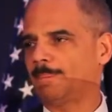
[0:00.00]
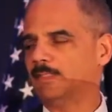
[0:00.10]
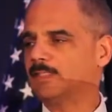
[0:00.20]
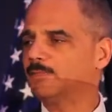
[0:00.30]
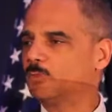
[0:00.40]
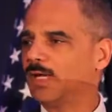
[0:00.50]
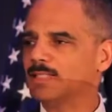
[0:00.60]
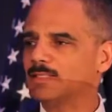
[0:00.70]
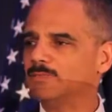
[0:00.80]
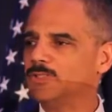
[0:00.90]
The Civil
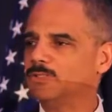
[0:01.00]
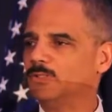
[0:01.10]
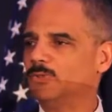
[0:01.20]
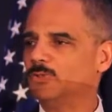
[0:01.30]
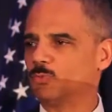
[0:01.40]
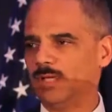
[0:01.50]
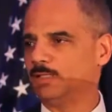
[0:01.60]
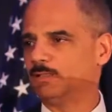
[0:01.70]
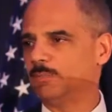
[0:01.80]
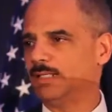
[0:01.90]
Rights Division holds
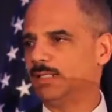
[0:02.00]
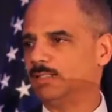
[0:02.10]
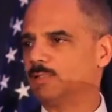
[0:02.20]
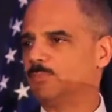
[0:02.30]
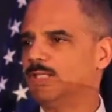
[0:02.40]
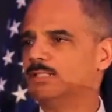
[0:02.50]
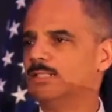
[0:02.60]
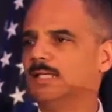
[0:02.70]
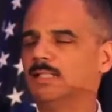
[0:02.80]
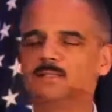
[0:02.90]
regular meetings that bring
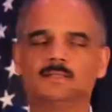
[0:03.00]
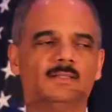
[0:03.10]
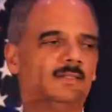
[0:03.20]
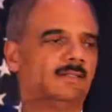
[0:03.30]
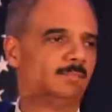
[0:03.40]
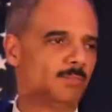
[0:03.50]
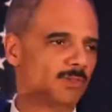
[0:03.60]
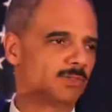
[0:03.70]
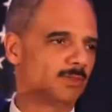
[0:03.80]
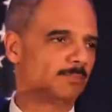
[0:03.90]
together
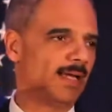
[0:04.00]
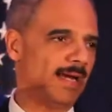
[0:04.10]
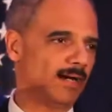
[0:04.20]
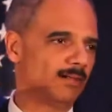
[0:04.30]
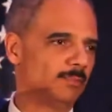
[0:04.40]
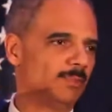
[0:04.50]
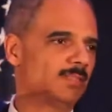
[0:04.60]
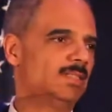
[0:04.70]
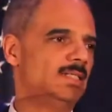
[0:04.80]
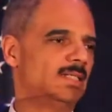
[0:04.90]
Muslim, Arab,
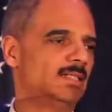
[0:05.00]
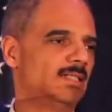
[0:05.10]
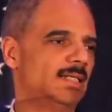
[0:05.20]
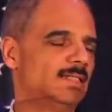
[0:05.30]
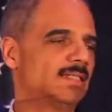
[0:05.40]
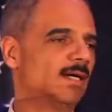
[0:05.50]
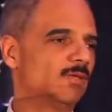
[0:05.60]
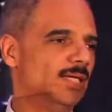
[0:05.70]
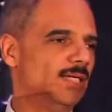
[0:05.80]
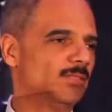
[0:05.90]
Sikh, and
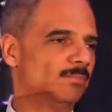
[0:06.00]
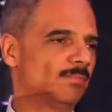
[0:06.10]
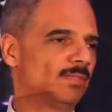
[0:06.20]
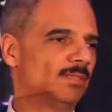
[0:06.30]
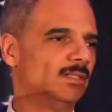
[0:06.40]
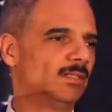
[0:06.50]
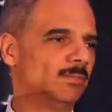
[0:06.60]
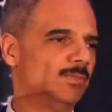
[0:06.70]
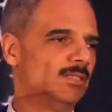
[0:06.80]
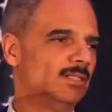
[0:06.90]
South Asian
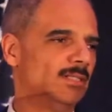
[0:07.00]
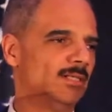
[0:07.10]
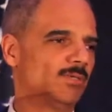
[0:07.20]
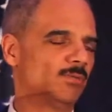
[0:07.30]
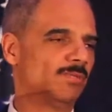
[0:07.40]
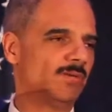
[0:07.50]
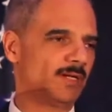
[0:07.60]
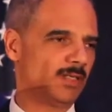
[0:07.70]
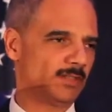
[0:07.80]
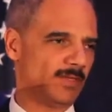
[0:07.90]
community leaders with
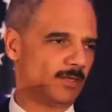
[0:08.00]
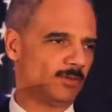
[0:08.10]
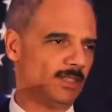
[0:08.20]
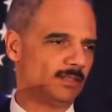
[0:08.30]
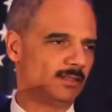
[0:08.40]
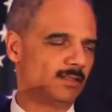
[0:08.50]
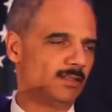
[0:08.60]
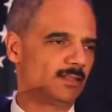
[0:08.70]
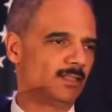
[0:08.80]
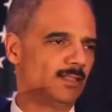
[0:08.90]
various federal
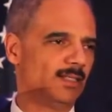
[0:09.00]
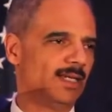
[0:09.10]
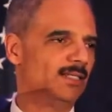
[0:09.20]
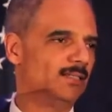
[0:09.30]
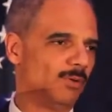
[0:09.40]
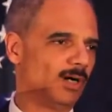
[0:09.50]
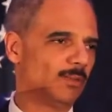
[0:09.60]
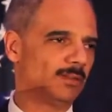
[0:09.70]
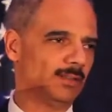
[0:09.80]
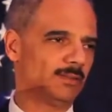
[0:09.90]
agencies and
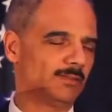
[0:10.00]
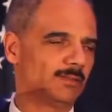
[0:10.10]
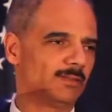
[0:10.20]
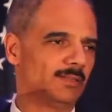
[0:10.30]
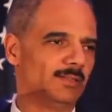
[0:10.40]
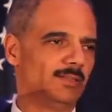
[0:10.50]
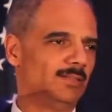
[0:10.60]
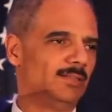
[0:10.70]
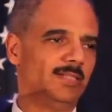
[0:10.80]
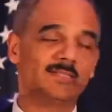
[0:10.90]
department leaders.
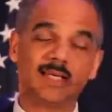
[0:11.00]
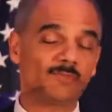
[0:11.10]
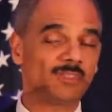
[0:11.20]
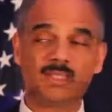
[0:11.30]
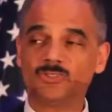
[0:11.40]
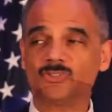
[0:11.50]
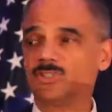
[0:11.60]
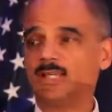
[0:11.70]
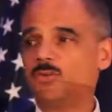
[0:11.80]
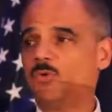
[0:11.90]
These conversations are
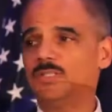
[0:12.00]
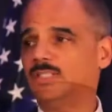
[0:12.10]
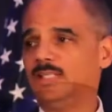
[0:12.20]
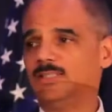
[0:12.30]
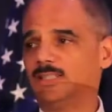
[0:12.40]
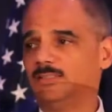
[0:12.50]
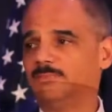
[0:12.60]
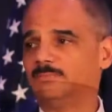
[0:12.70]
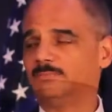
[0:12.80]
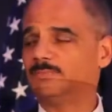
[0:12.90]
not always easy.
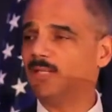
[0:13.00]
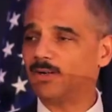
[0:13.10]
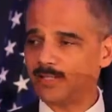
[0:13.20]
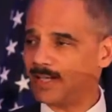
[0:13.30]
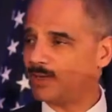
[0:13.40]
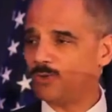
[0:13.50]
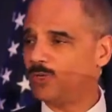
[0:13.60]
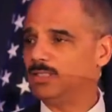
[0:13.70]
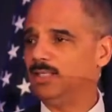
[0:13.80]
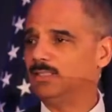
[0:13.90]
They are not
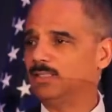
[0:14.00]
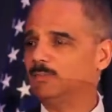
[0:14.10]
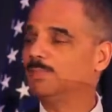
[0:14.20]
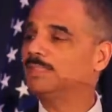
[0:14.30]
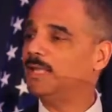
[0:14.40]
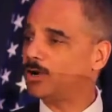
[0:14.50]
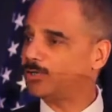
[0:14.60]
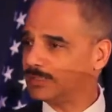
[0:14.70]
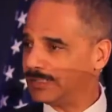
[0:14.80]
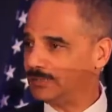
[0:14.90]
always easy, but they are
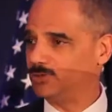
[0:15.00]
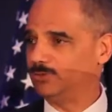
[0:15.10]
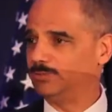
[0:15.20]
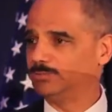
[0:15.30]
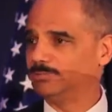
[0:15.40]
essential.